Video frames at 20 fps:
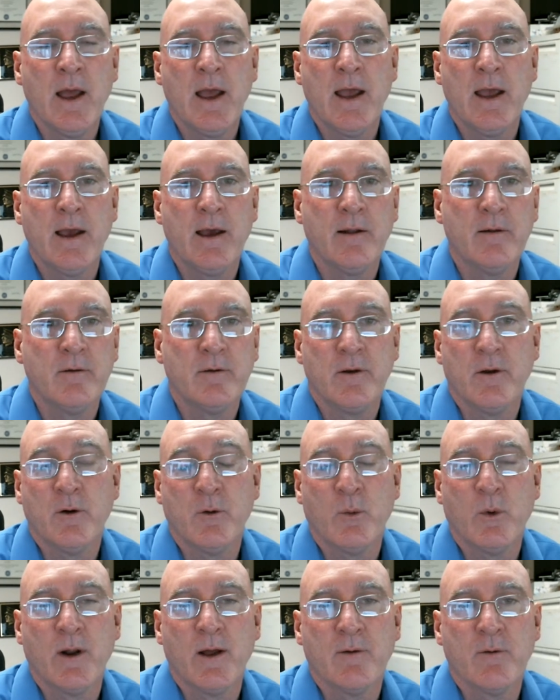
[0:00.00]
and you know
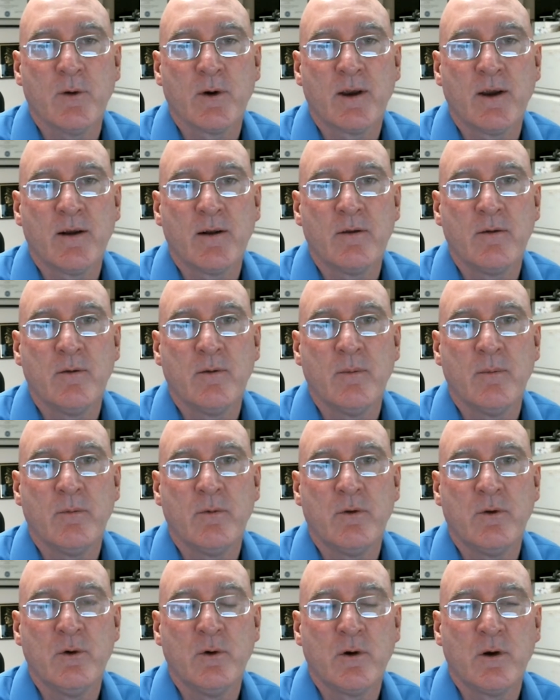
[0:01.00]
whatever can
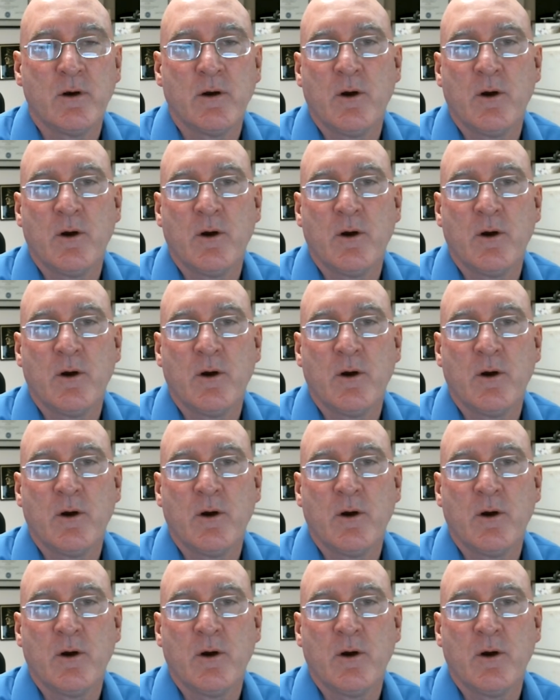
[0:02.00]
do